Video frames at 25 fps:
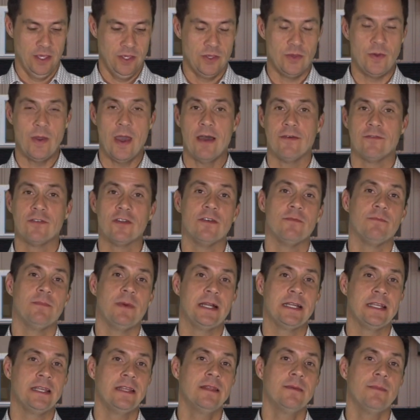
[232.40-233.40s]
you have enough
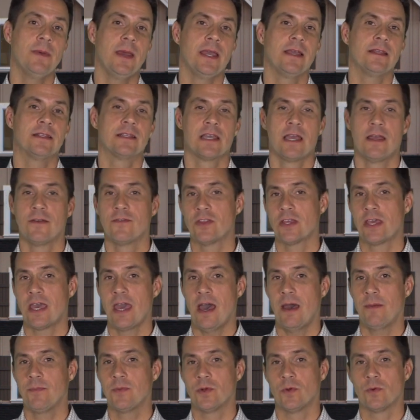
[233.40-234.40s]
money in the bank to cover the
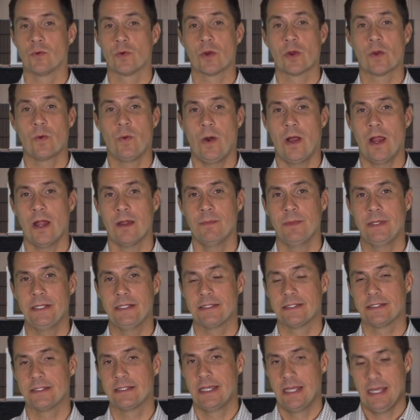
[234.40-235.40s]
capital
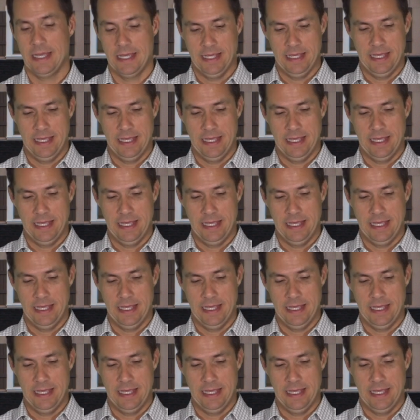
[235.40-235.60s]
requirements,